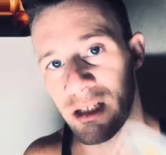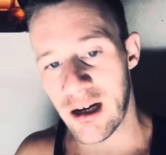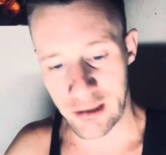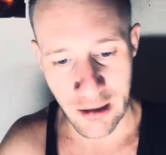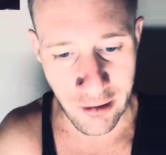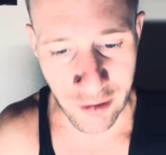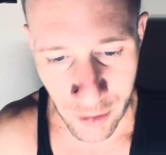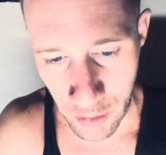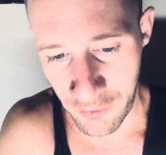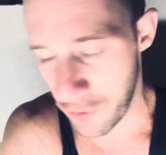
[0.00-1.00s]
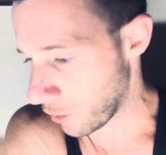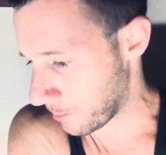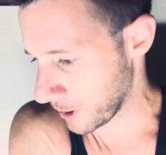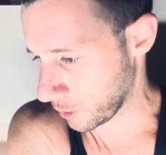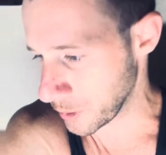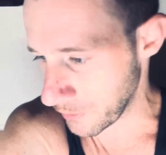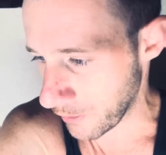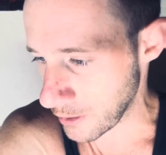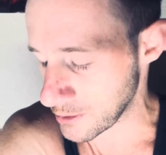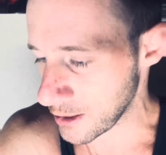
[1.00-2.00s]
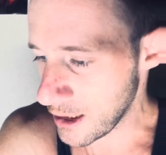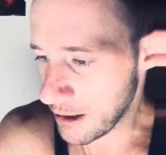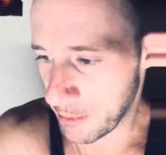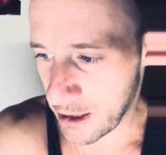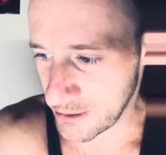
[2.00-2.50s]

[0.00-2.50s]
out their energy with the Four of Pentacles reverse, because